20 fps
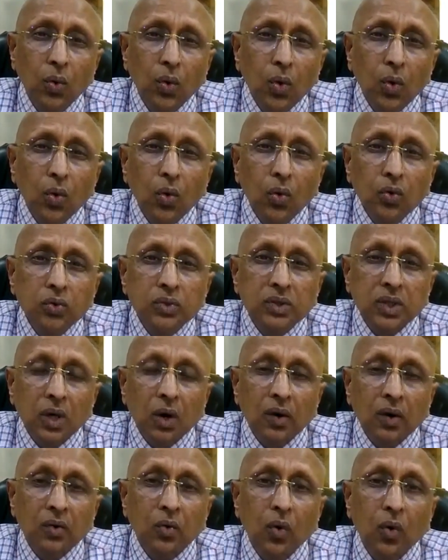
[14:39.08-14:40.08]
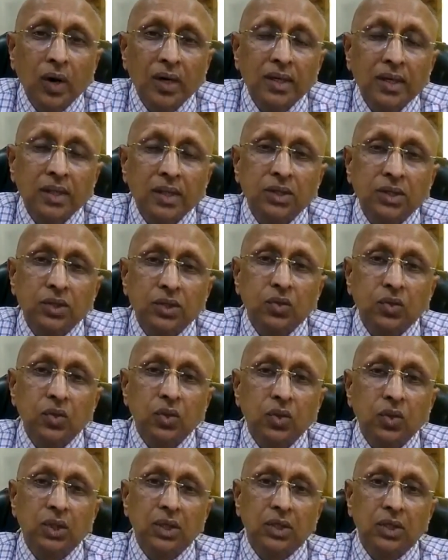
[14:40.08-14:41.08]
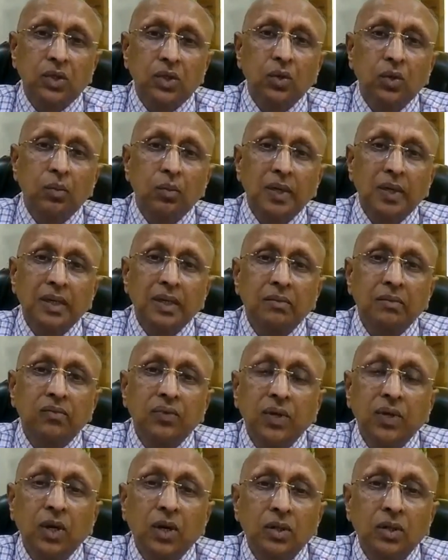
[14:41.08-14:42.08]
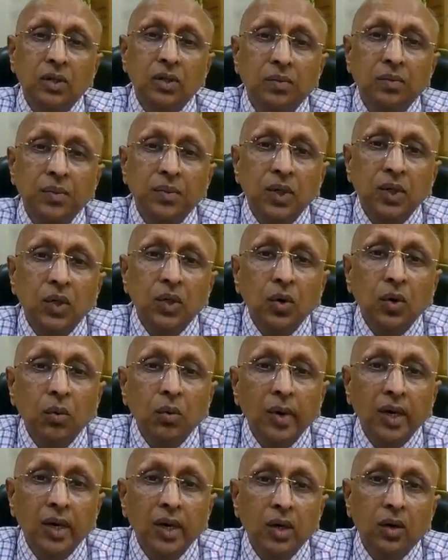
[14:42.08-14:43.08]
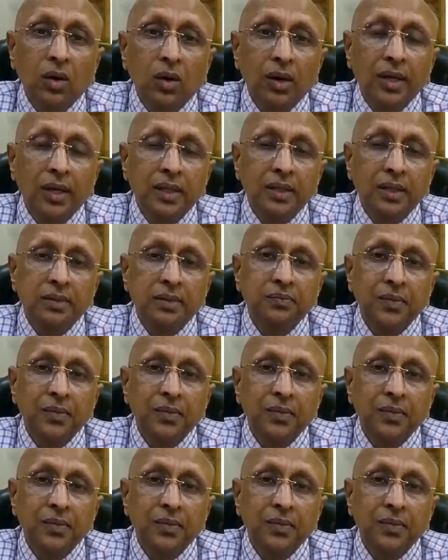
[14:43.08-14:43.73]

knows or who understood the human philosophy, human knowledge.